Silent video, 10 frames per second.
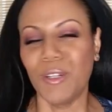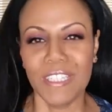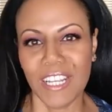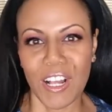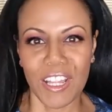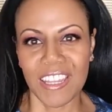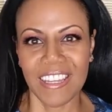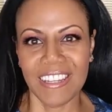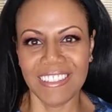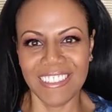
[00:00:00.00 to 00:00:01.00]
pulling all
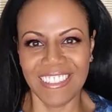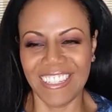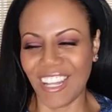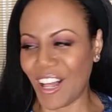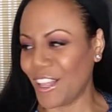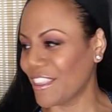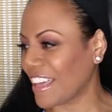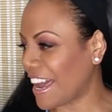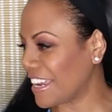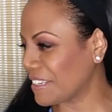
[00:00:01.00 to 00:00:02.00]

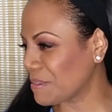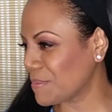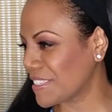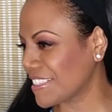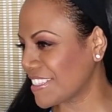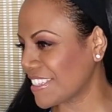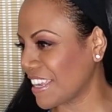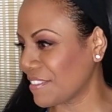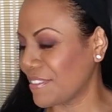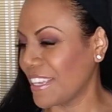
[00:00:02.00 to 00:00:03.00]
the items and
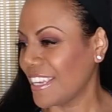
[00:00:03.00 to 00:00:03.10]
stuff